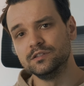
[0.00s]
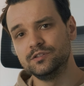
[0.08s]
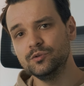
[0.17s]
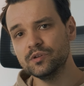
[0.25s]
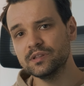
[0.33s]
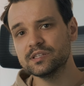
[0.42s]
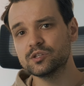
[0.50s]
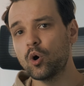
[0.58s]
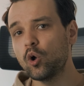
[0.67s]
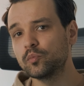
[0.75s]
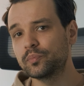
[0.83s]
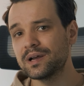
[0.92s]
During this
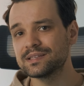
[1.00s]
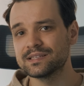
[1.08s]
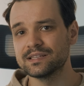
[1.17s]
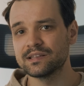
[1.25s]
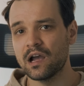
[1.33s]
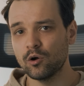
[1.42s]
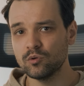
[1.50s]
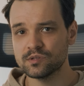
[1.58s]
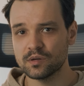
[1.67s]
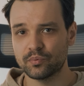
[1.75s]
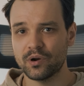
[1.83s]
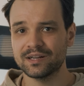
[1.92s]
whole process, I
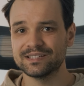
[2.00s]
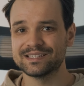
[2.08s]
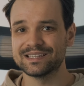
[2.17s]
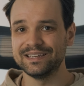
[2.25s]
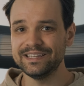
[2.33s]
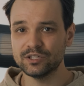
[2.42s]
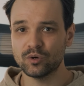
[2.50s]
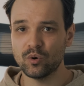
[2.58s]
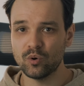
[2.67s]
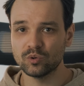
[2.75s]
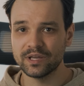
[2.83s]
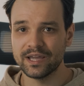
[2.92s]
also practice lead
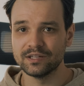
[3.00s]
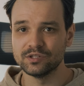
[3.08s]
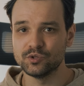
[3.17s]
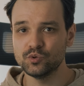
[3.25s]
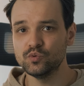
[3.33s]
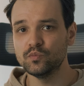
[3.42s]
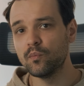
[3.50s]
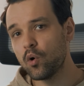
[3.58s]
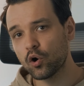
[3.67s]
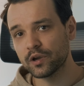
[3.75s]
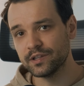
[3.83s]
code and do mock